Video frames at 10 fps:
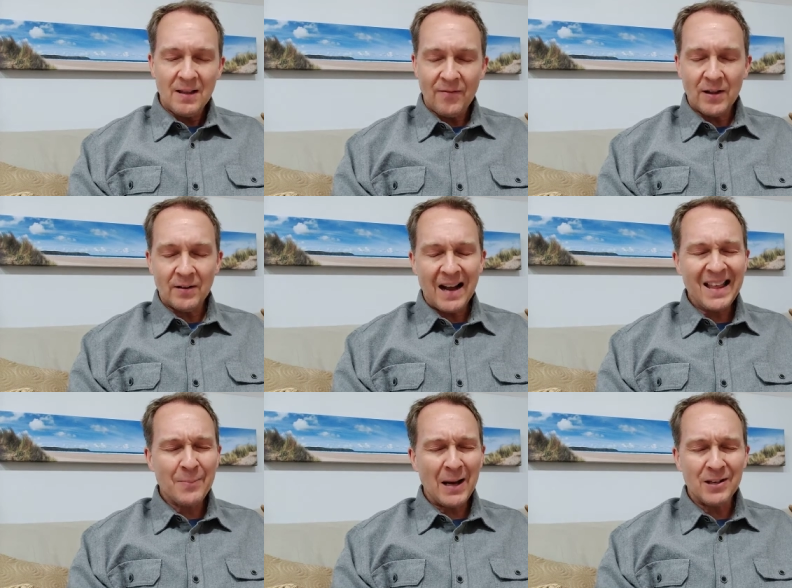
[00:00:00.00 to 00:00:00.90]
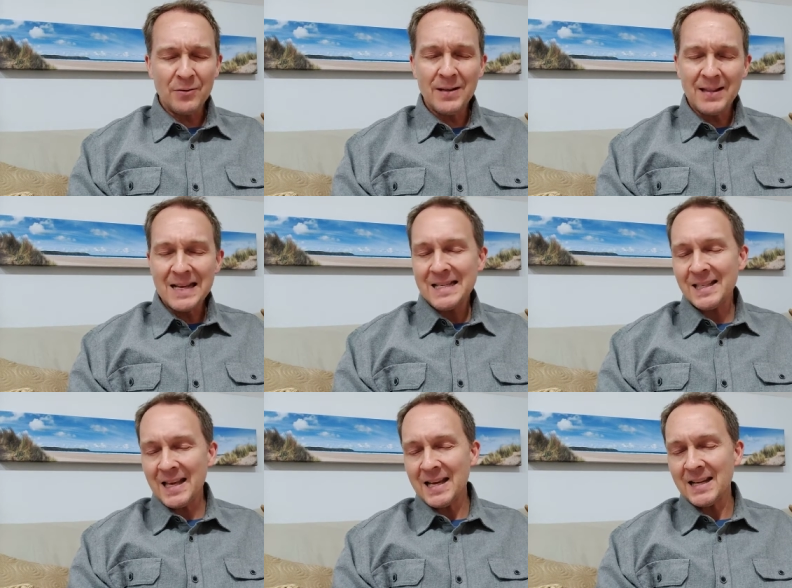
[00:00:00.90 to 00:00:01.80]
That Father God, by doing
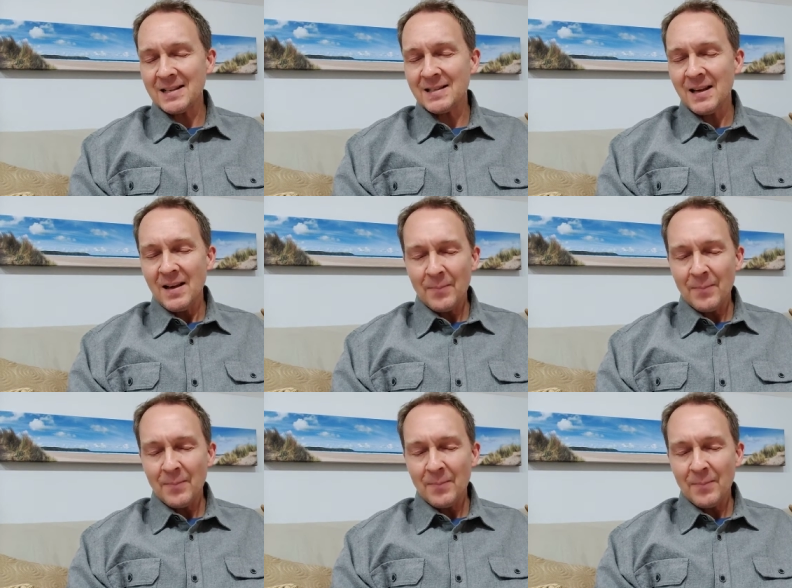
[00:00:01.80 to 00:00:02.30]
these things,